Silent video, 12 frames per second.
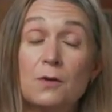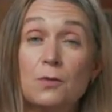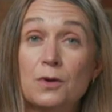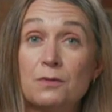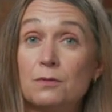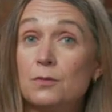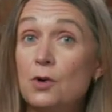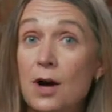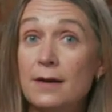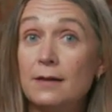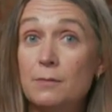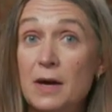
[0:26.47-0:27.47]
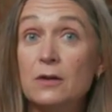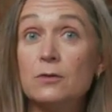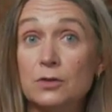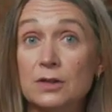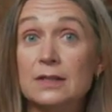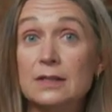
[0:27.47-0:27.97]
with chronic
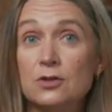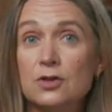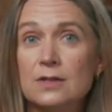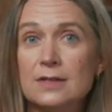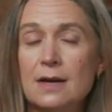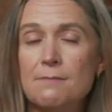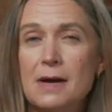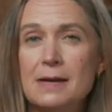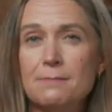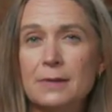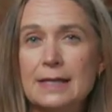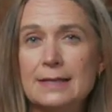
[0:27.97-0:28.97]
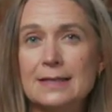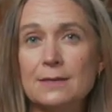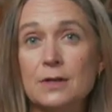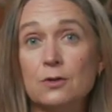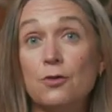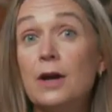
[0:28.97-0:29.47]
medical conditions that might place them
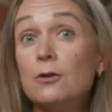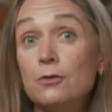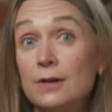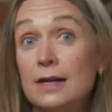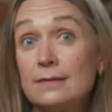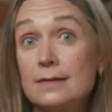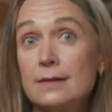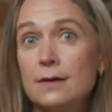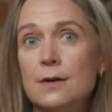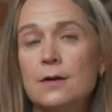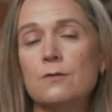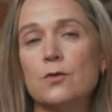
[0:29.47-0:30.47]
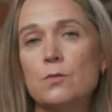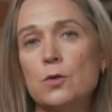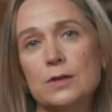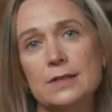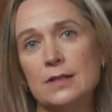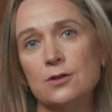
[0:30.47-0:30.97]
at greater risk for
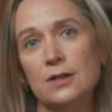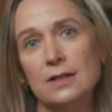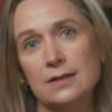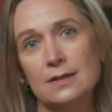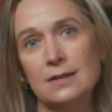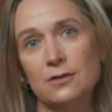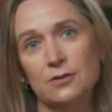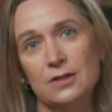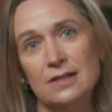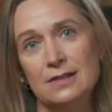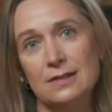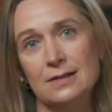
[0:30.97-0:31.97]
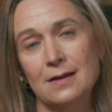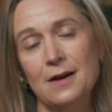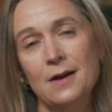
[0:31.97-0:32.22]
more serious illness.